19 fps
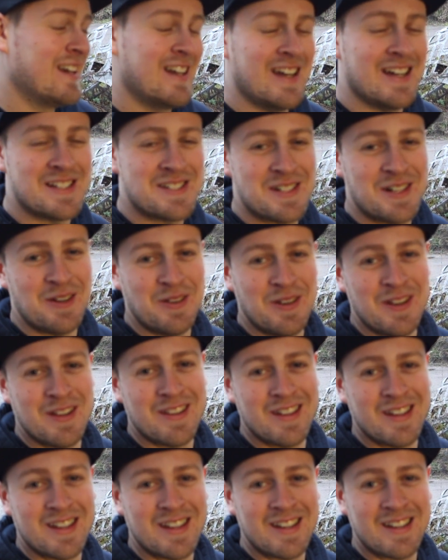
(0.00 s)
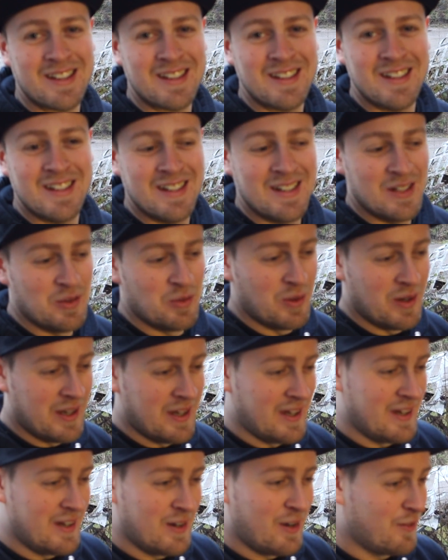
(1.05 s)
Let us know what you think.
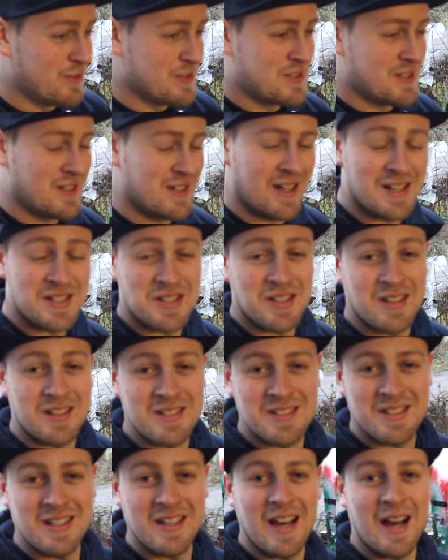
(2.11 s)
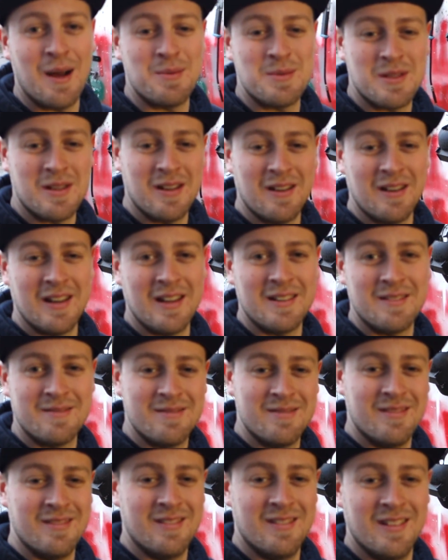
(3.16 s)
We're obviously, as you can see, absolutely
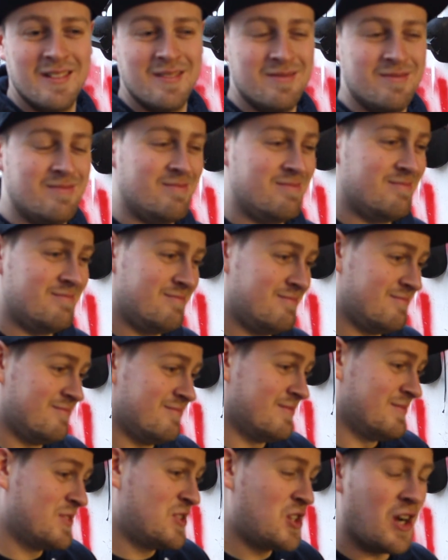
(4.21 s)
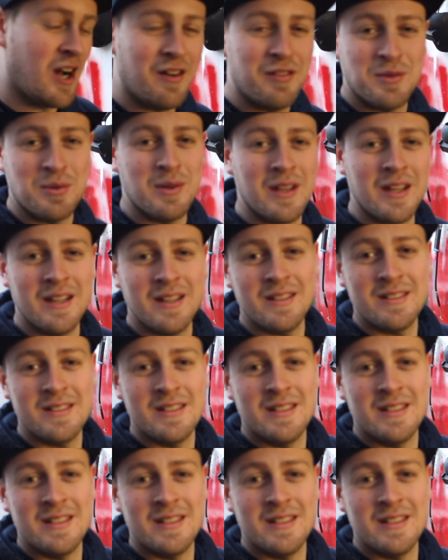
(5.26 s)
chuffed with it.